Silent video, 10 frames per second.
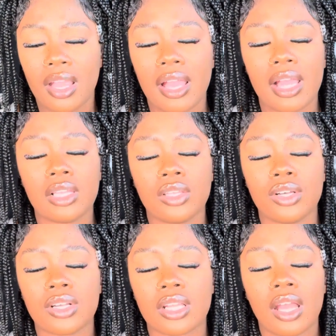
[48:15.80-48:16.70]
it
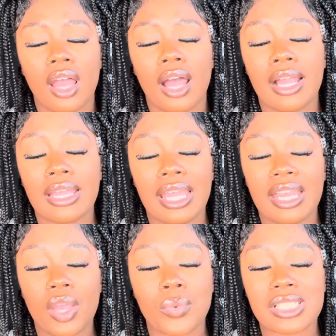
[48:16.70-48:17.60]
looked. Again,
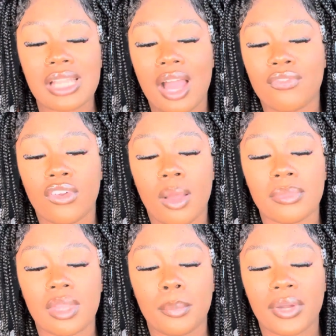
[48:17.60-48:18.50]
it was not from
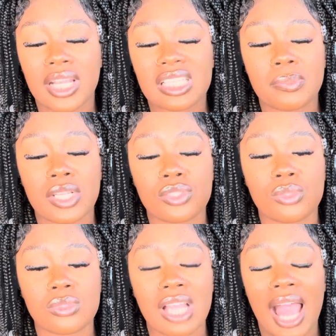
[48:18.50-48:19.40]
the braids being
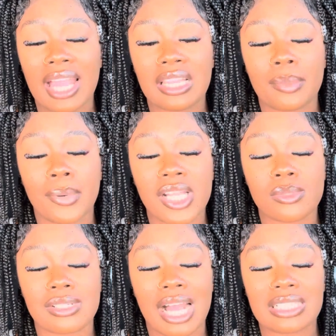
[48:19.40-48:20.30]
too tight. The braids
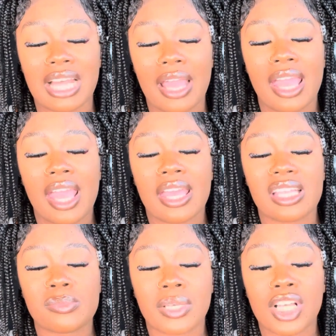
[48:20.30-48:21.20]
were not tight.
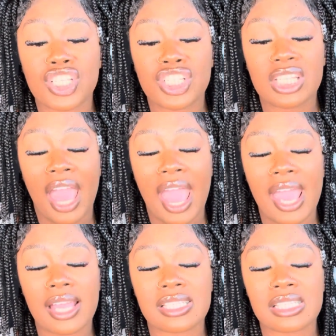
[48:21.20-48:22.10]
It's because she
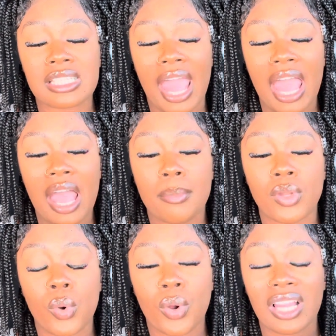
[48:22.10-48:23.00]
had stabbed,
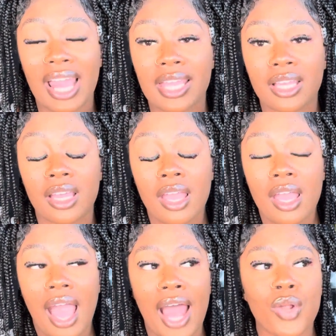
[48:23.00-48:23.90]
or like,
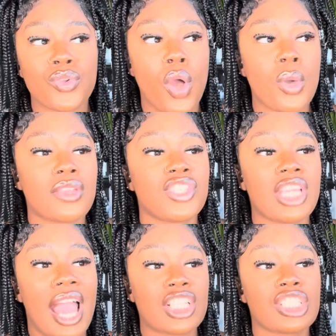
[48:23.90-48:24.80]
I don't know if she
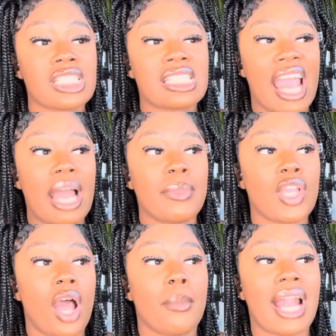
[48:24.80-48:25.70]
actually stabbed me,
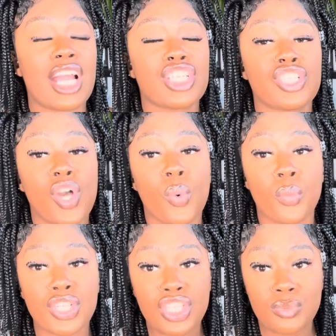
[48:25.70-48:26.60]
y'all, but I just know
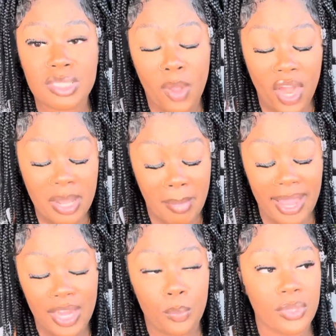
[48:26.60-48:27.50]
when she was parting my
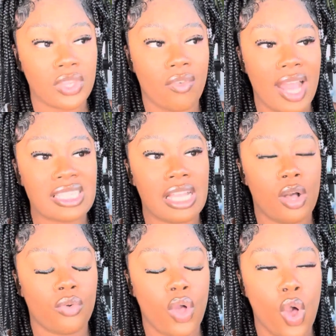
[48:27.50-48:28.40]
hair with the rat
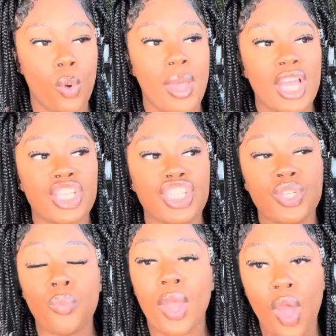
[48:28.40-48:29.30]
tail comb, she
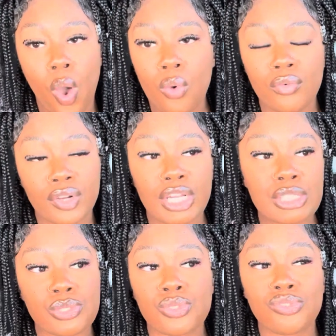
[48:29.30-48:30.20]
went over
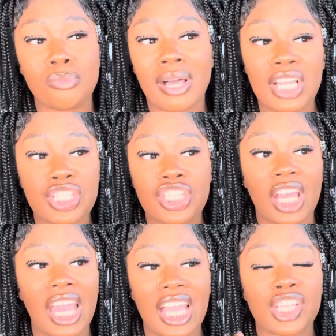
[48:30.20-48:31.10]
it too much,
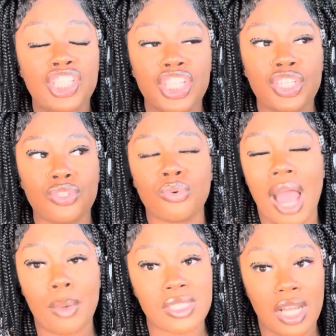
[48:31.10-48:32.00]
and she knew
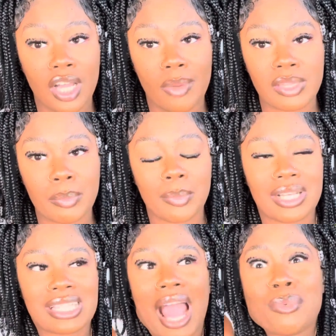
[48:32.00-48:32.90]
I was uncomfortable
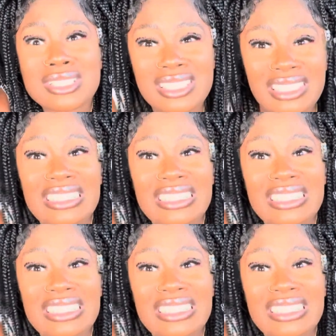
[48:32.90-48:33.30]
because I was